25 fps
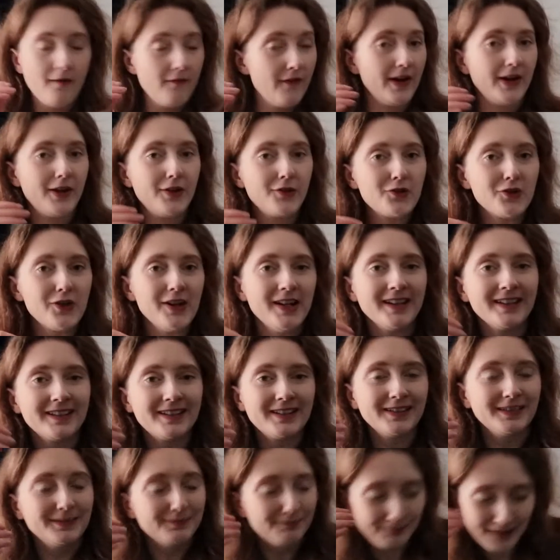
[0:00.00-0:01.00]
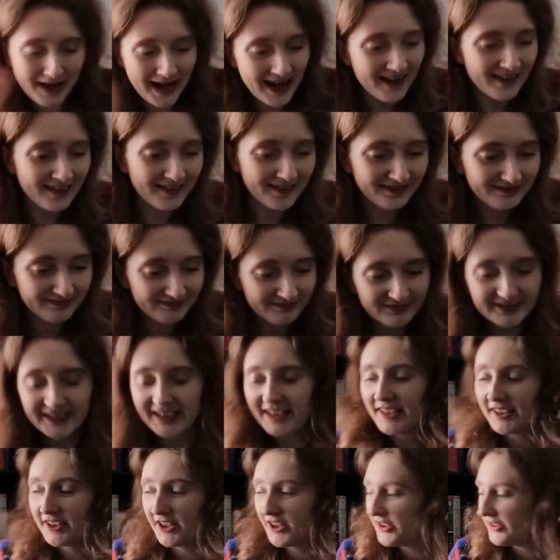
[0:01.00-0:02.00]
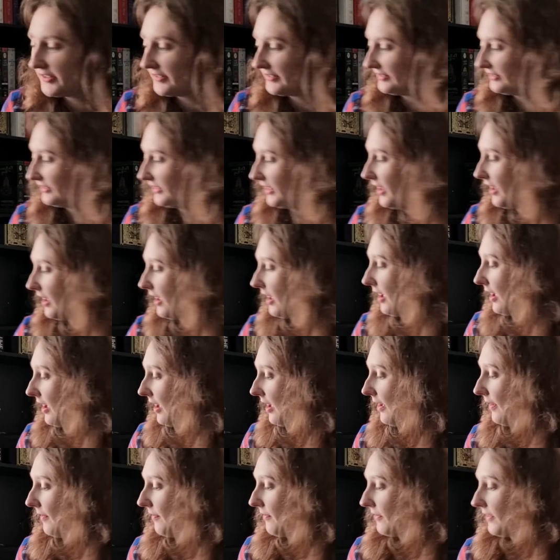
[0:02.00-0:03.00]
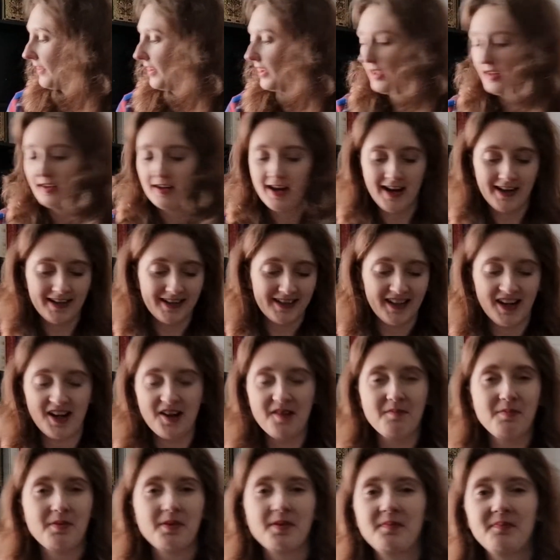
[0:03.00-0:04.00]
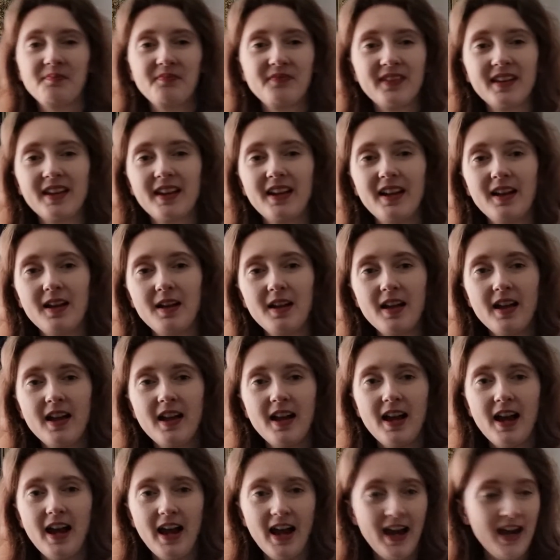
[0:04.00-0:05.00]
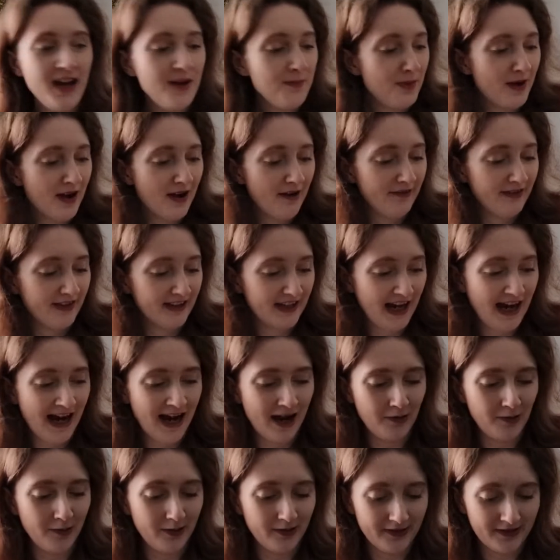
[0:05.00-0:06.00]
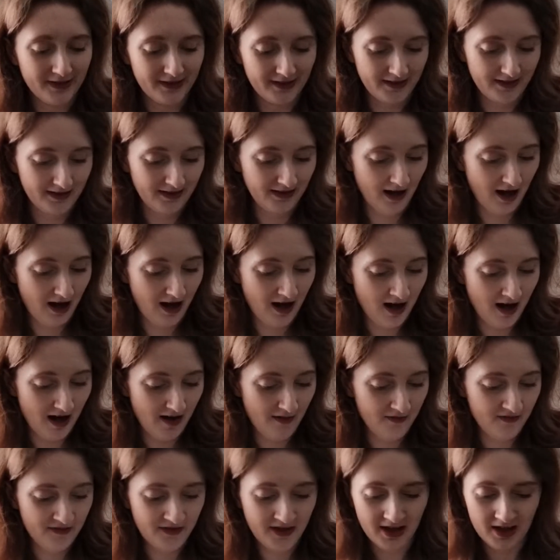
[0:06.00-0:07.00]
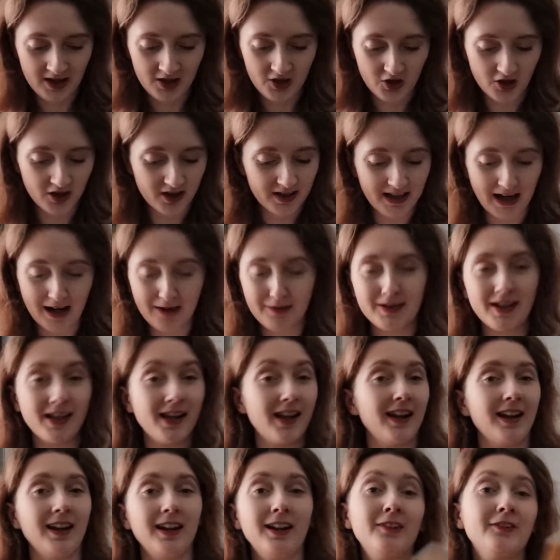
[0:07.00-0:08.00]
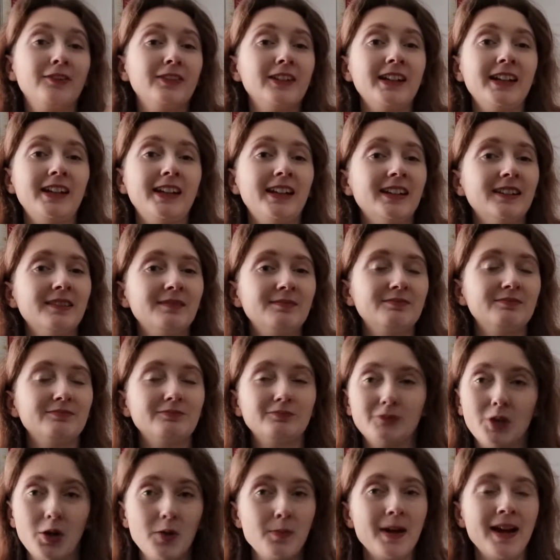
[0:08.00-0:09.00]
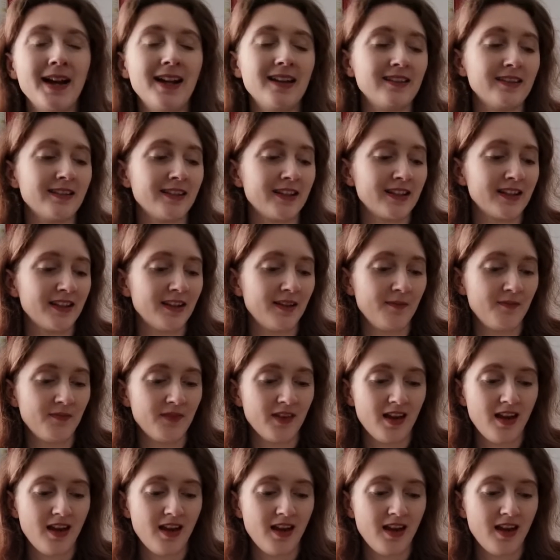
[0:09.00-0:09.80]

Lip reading: I've had a drink, back, feeling good. Next up, 8 Perfect Hours. This just sounds like a lovely romance.